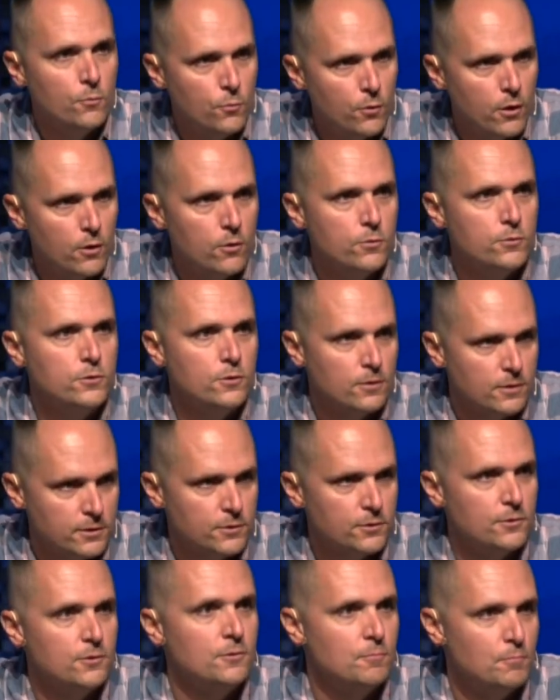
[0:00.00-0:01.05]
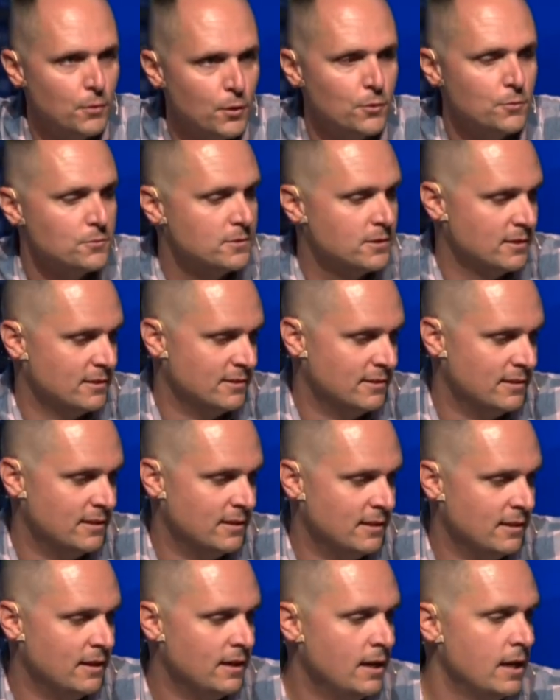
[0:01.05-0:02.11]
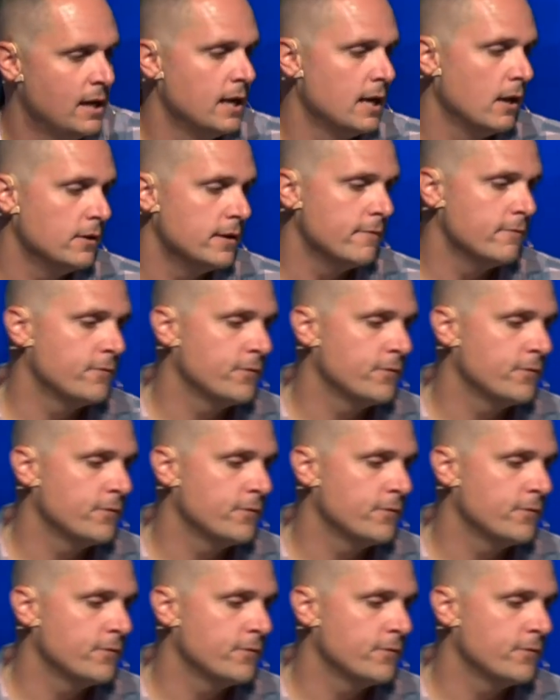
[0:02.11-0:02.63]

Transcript: row your little boat. And I'll never